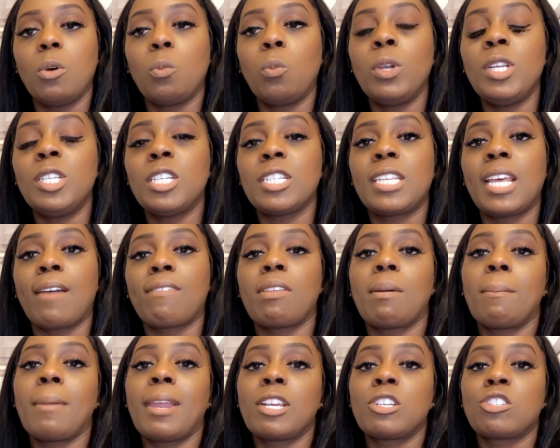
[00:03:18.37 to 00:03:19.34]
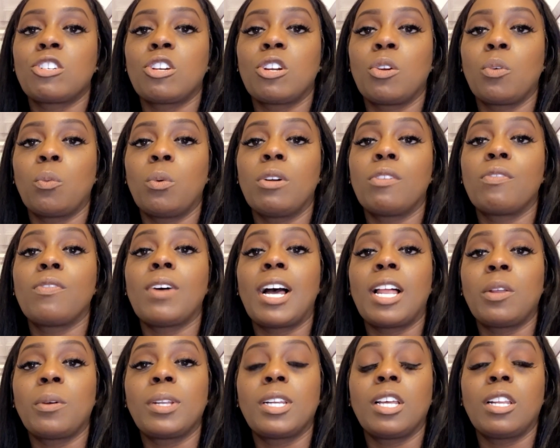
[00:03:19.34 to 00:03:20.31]
We just have to make sure we're
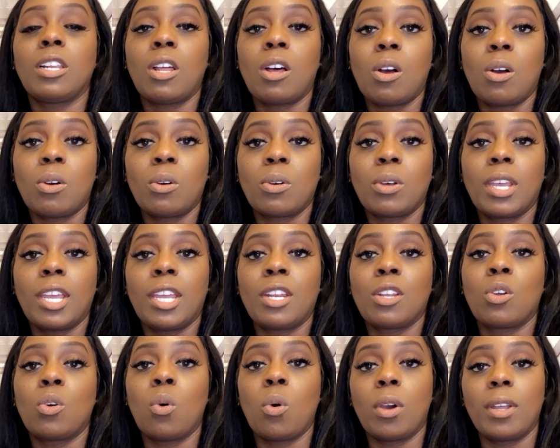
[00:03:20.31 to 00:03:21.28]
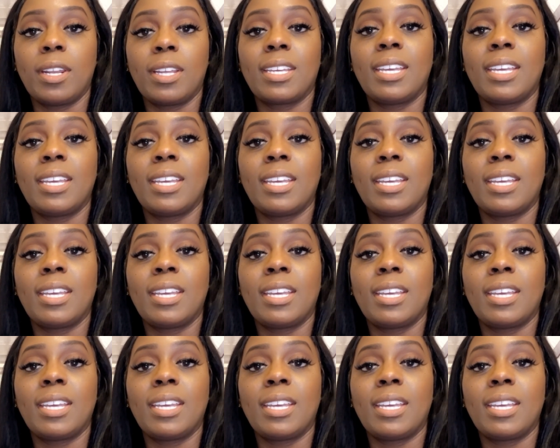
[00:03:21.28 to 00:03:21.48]
following along and going